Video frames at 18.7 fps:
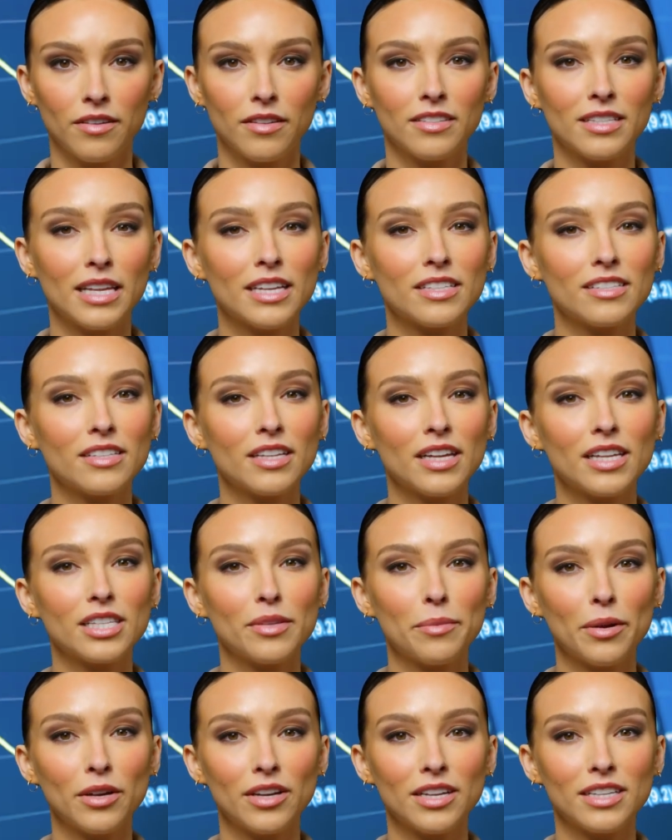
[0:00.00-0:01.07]
Tesla
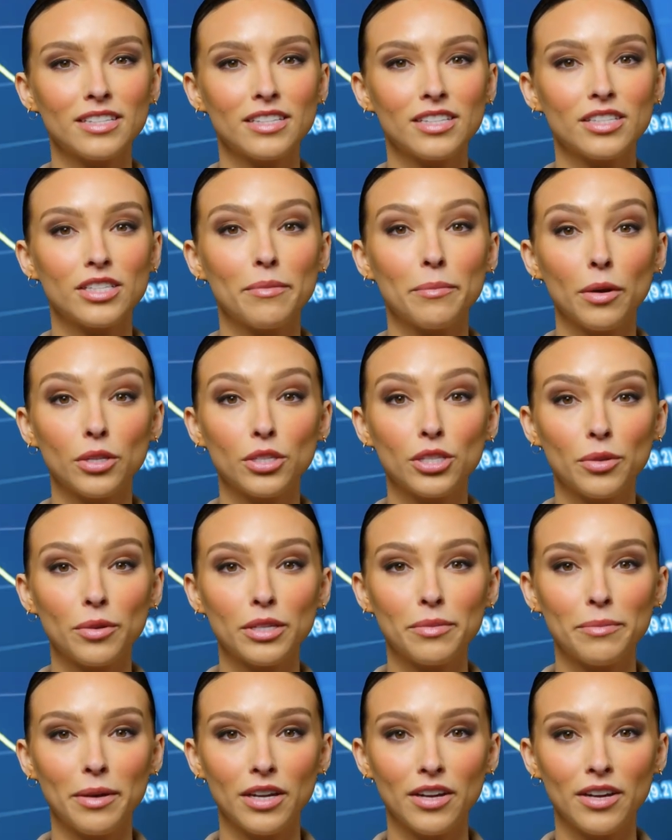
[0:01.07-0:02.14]
experienced a
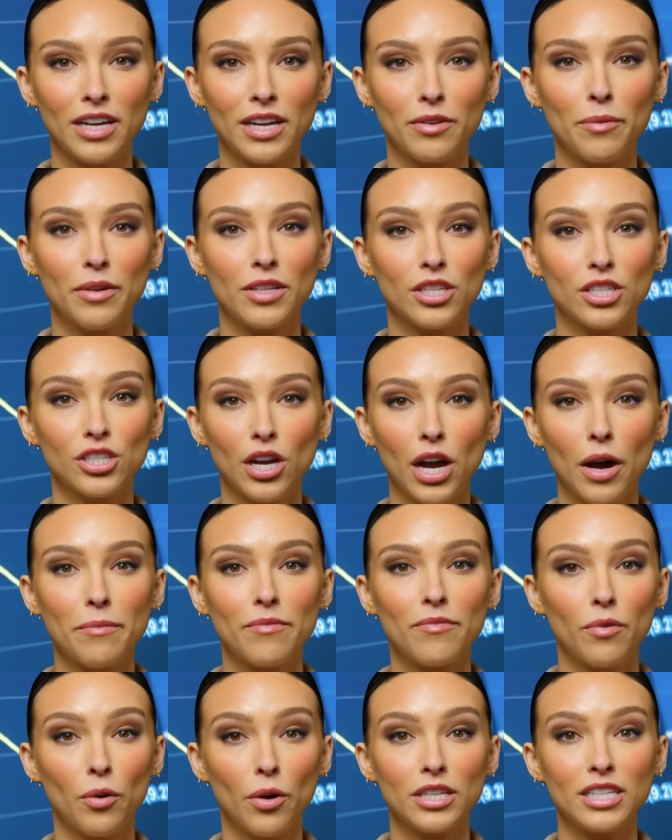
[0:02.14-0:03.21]
tumultuous period with a sharp
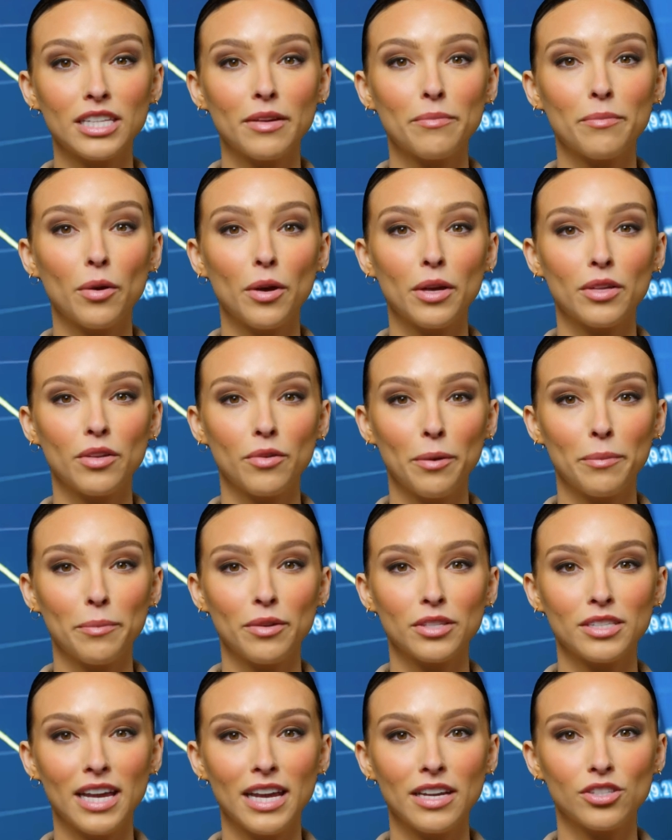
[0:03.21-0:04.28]

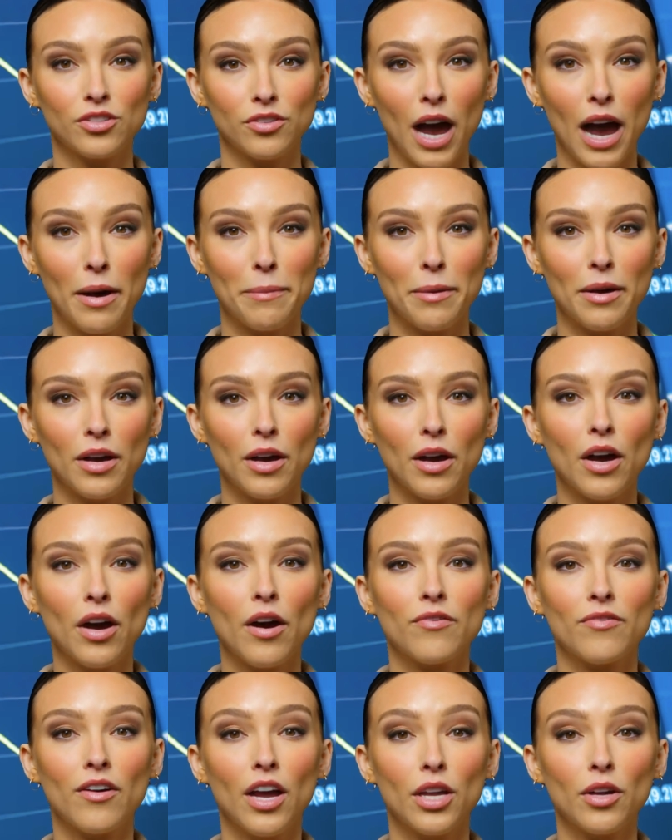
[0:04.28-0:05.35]
14.3% drop,
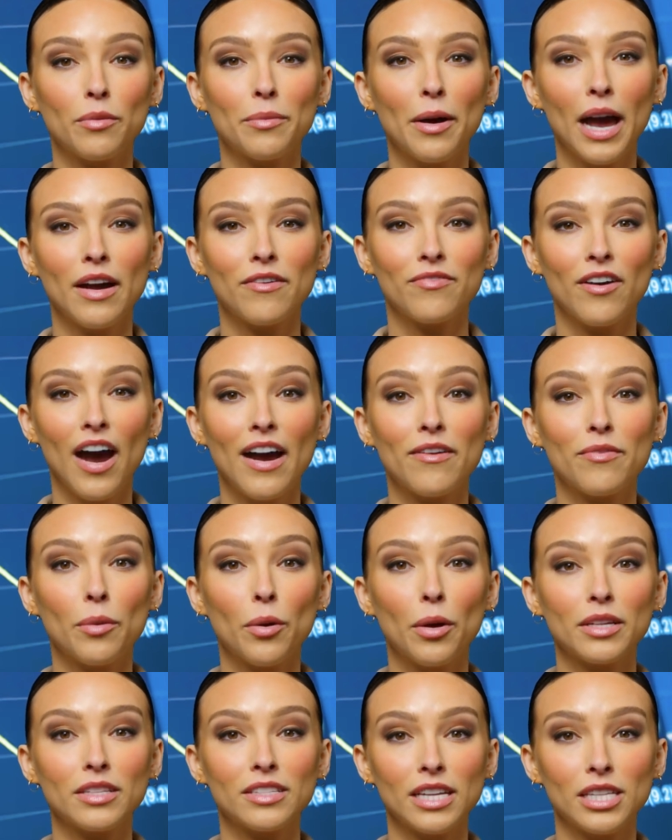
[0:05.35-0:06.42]
followed by a
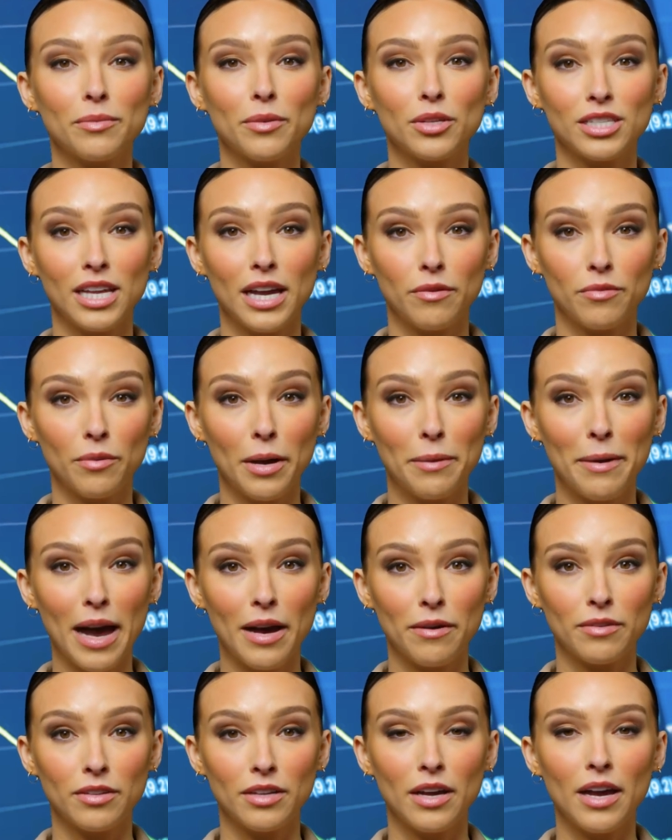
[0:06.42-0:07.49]
5.6%
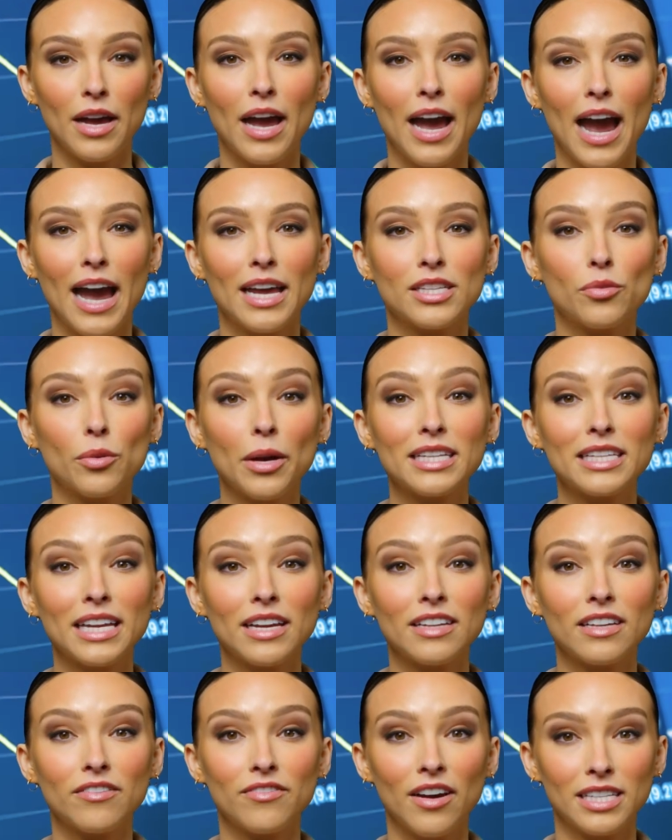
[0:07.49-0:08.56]
rebound, as
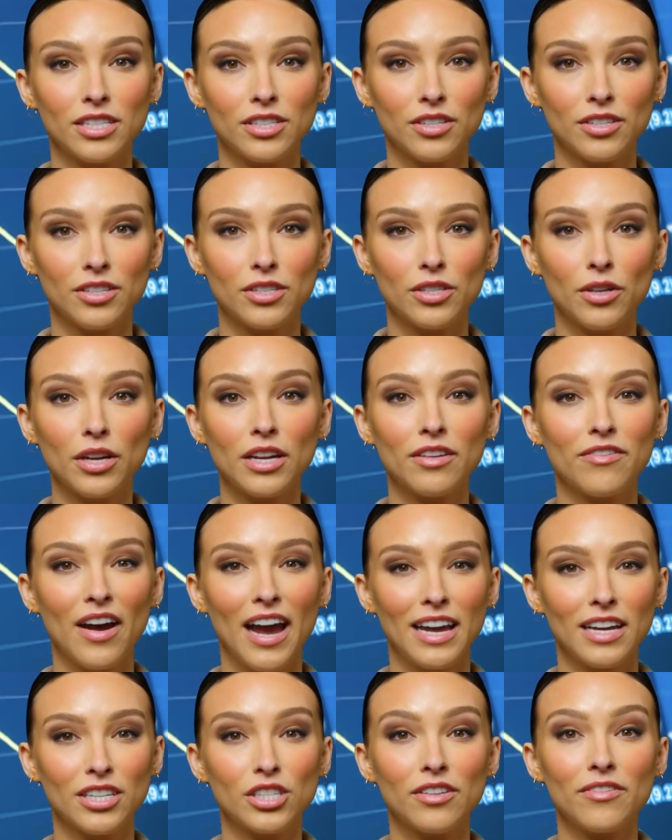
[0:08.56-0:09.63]
retail investors took
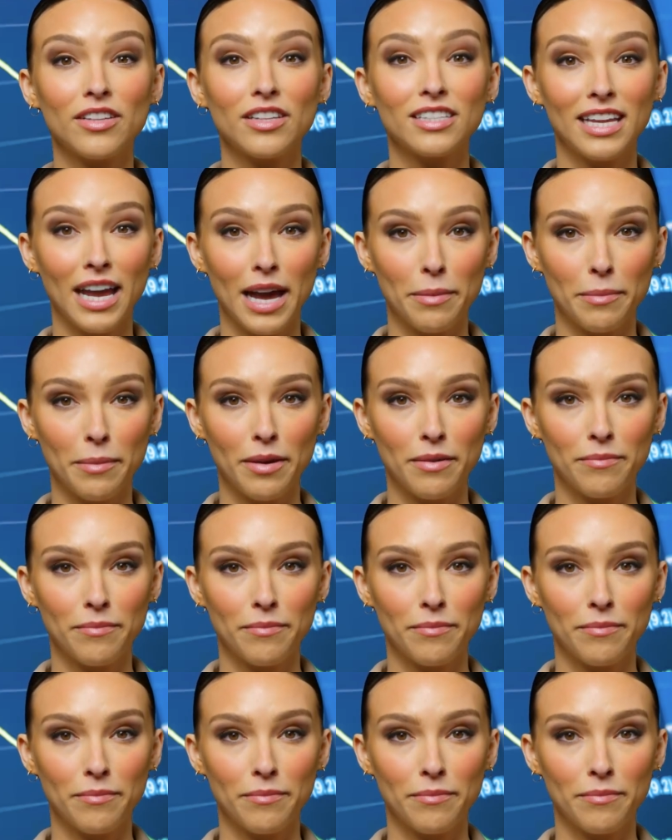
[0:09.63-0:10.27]
advantage of the dip.